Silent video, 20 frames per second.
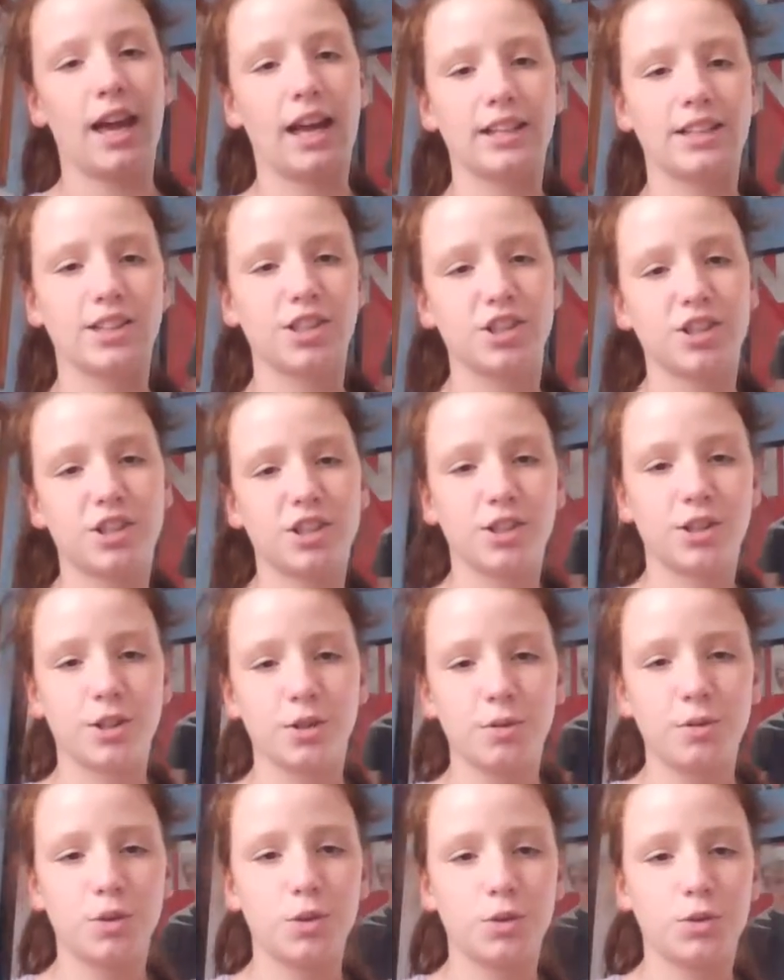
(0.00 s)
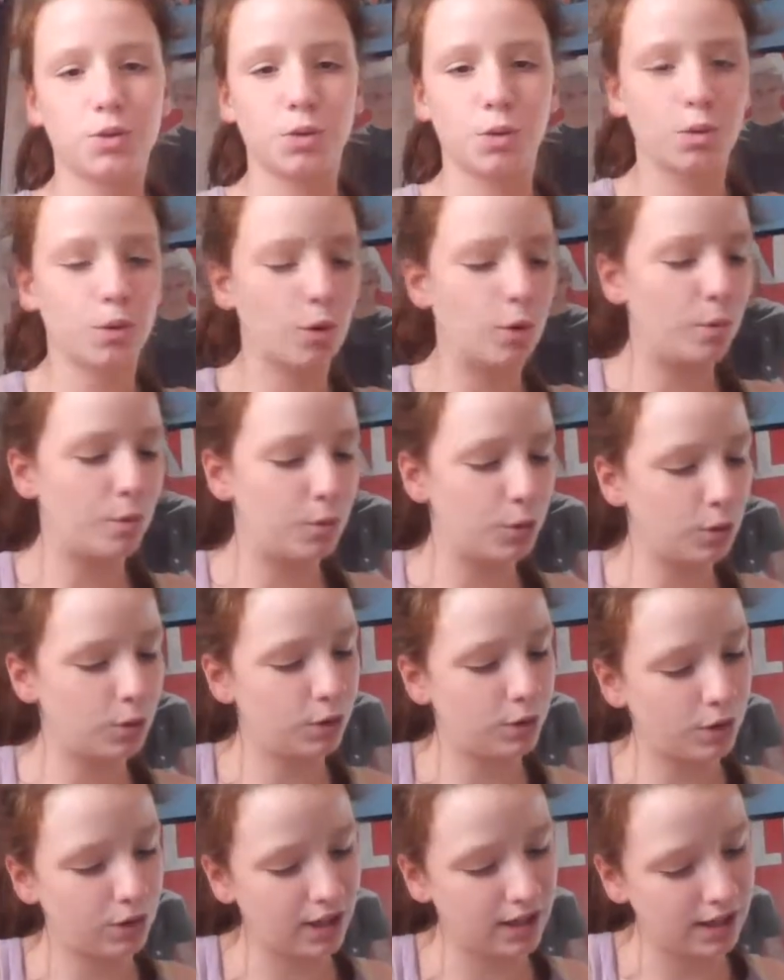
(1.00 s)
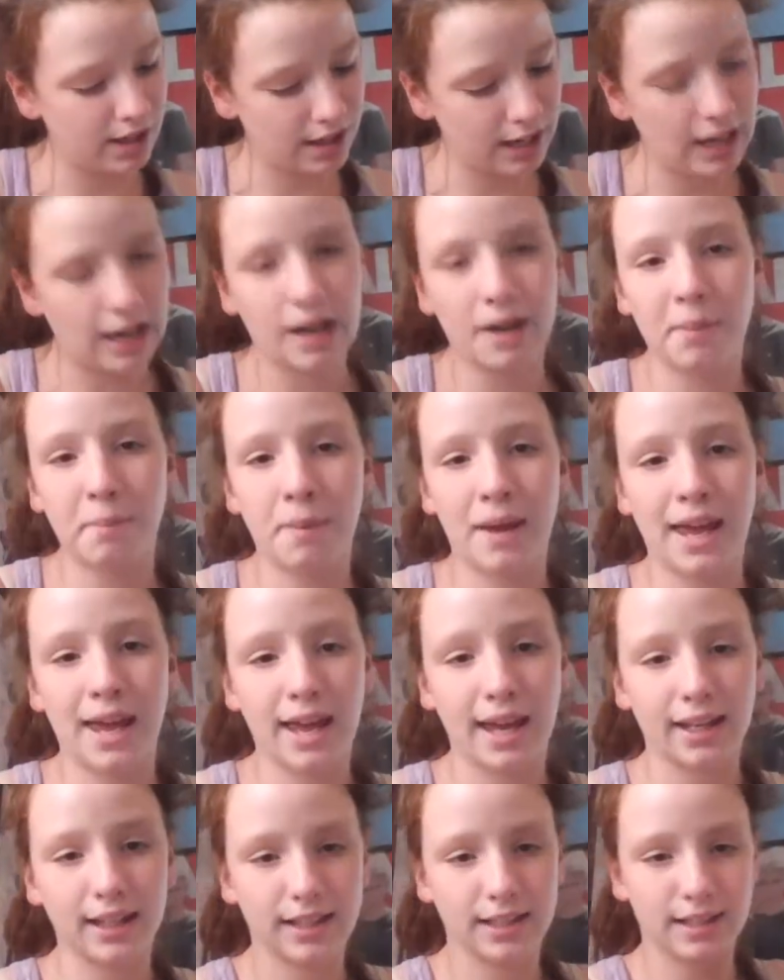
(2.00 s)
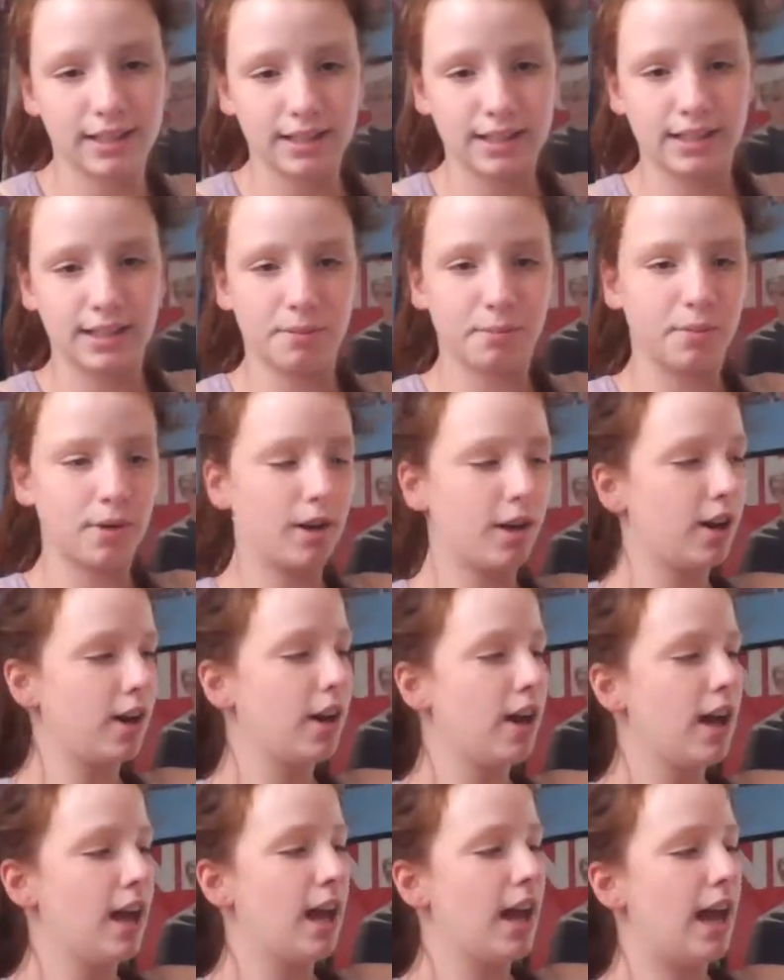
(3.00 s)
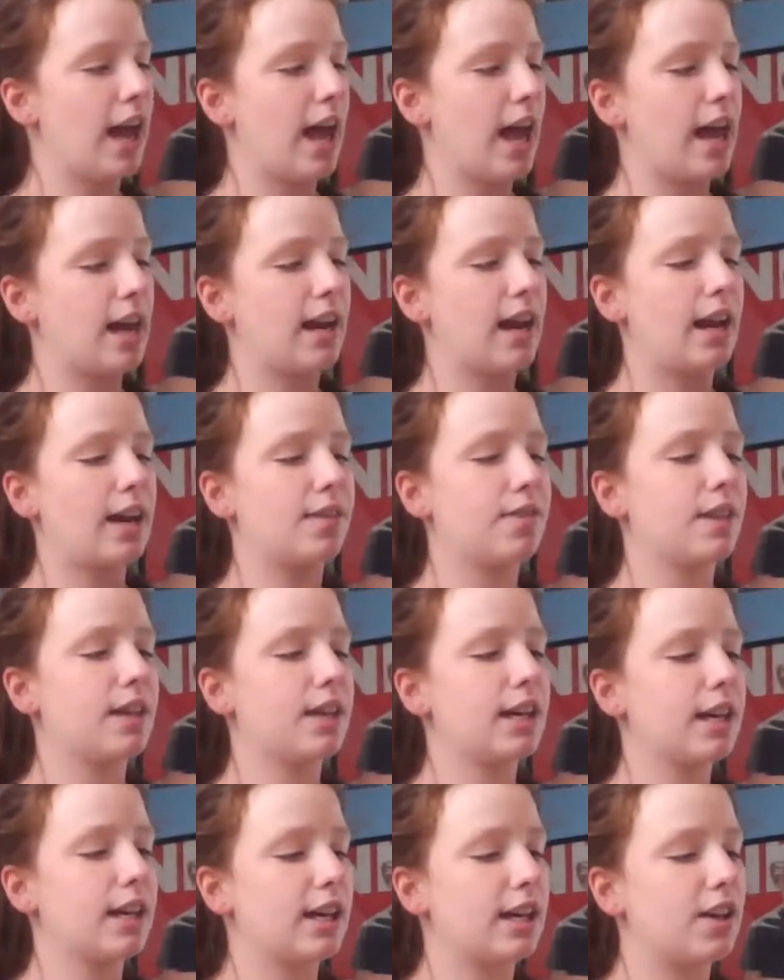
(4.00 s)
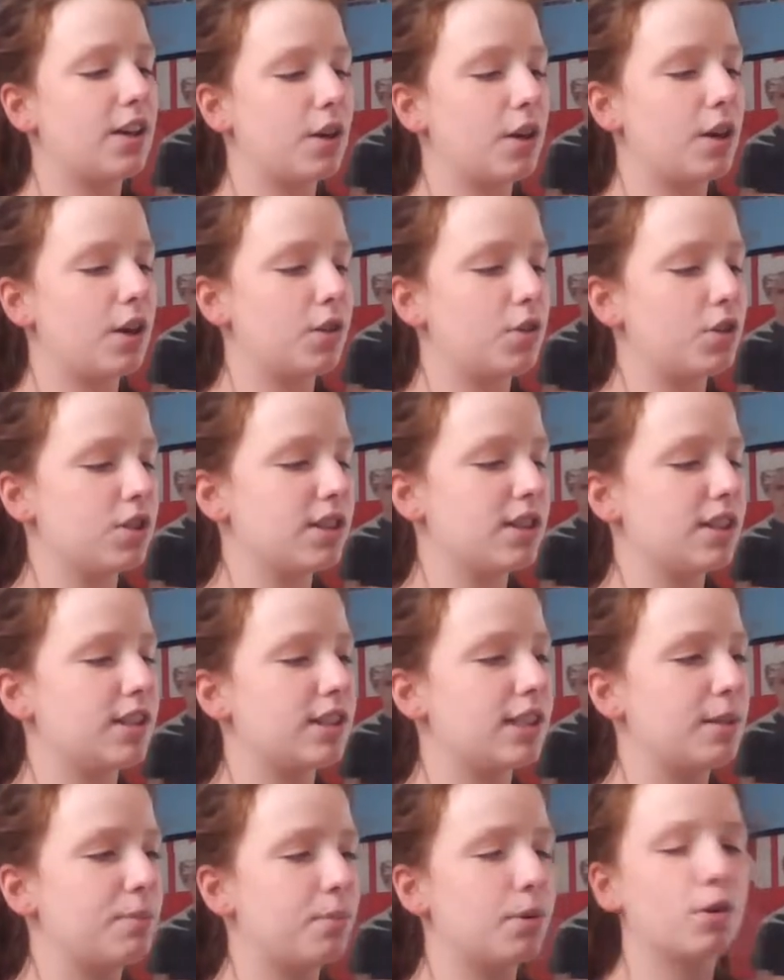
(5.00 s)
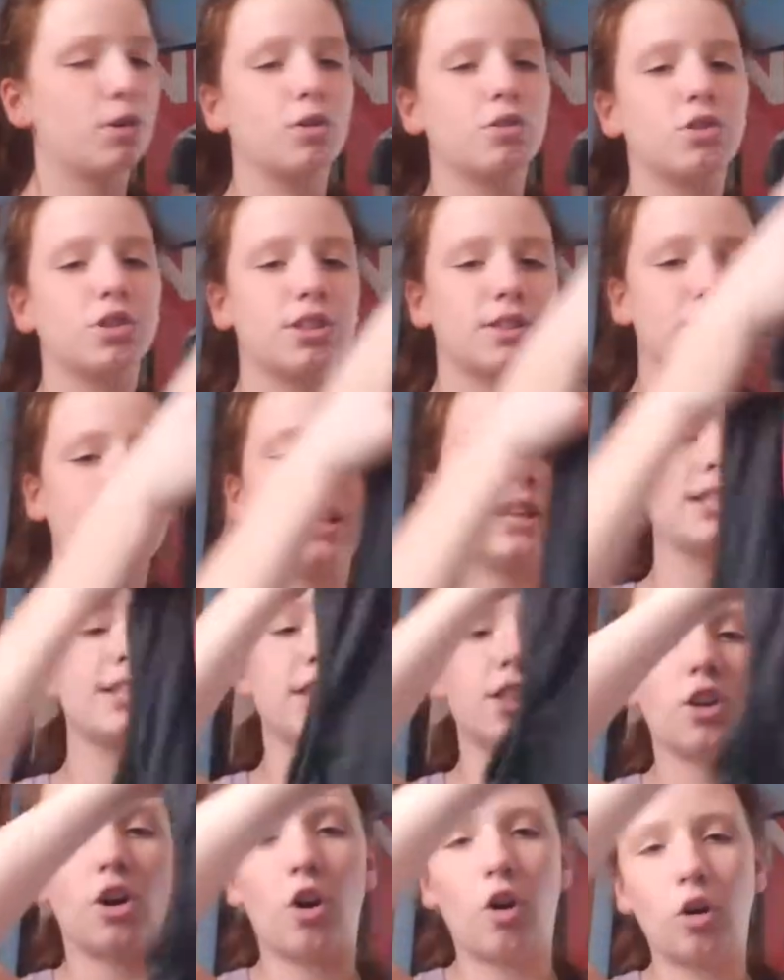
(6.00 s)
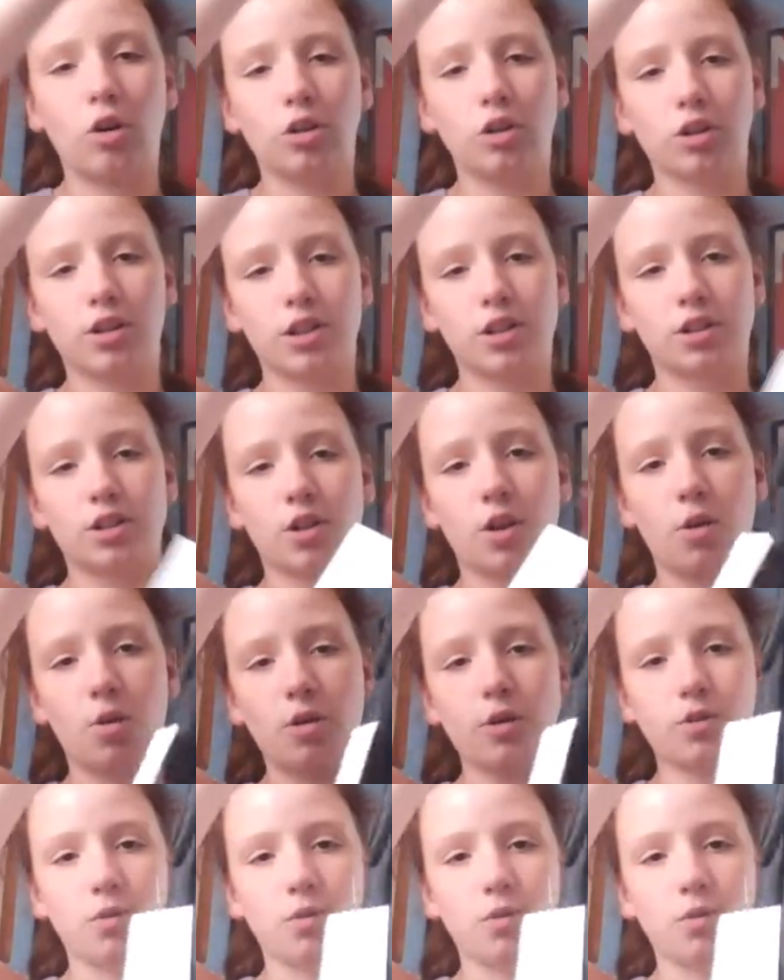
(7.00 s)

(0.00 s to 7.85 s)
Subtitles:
has this cute, adorable neon pink zipper. And I think just the zipper just makes it all look so